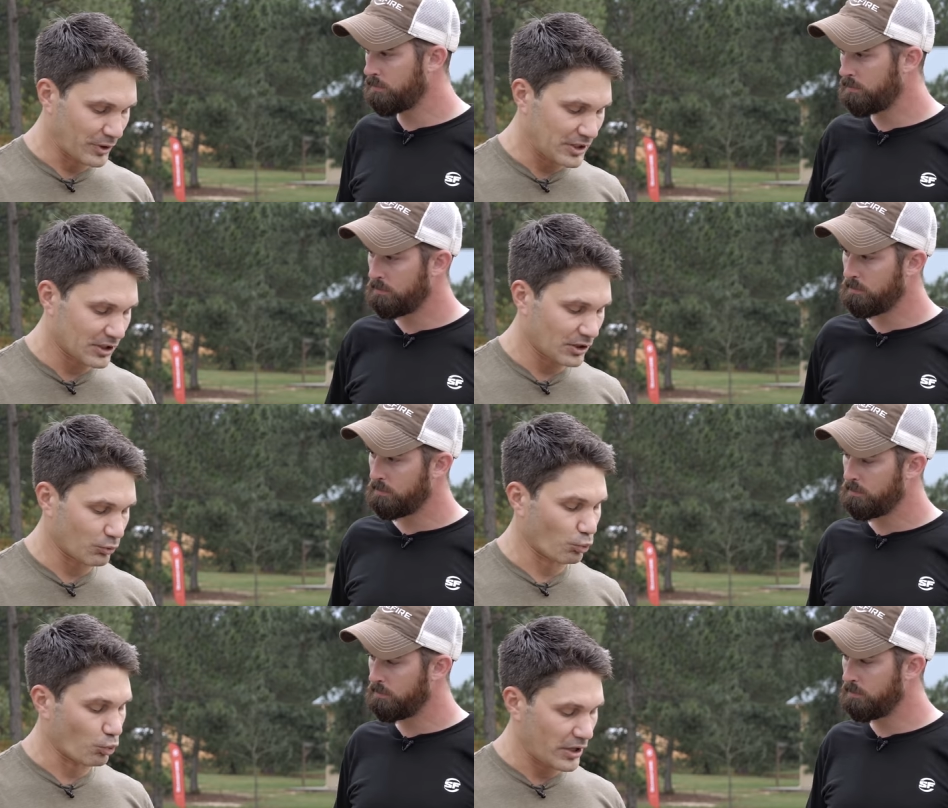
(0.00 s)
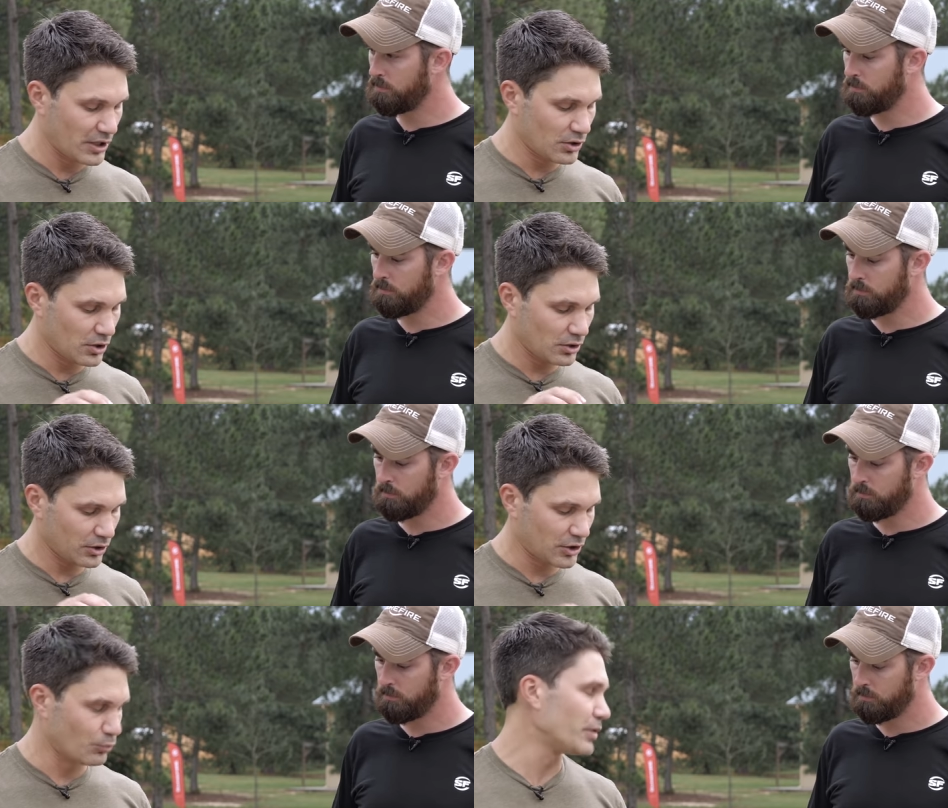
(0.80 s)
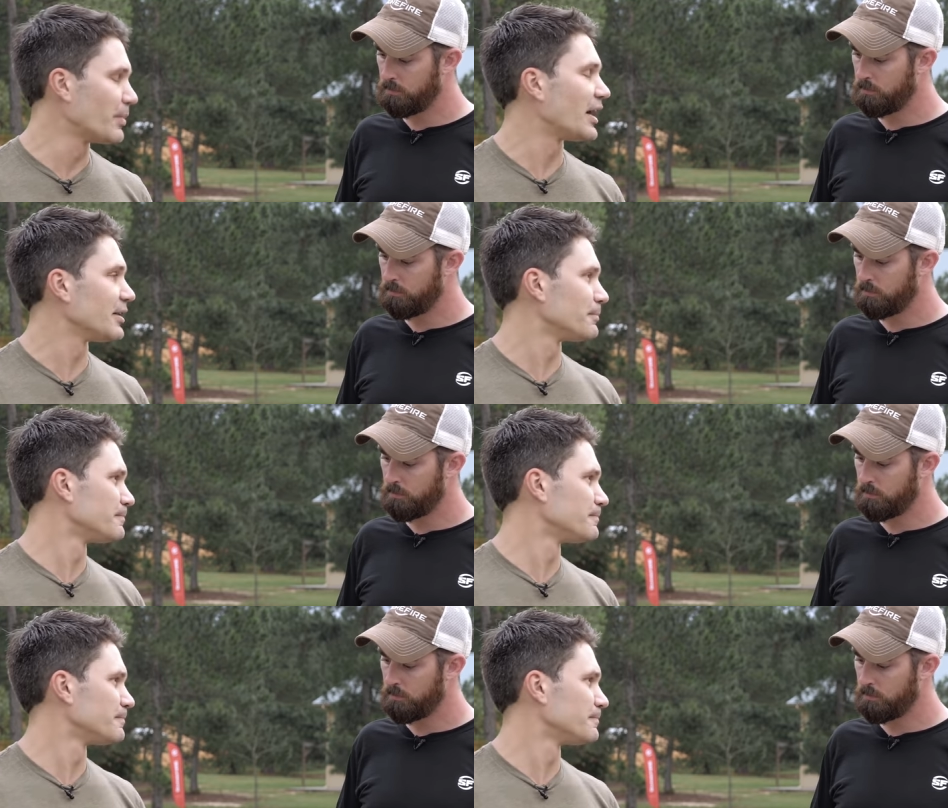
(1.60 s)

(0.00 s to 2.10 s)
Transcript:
Speaker 1: week. When can we buy them?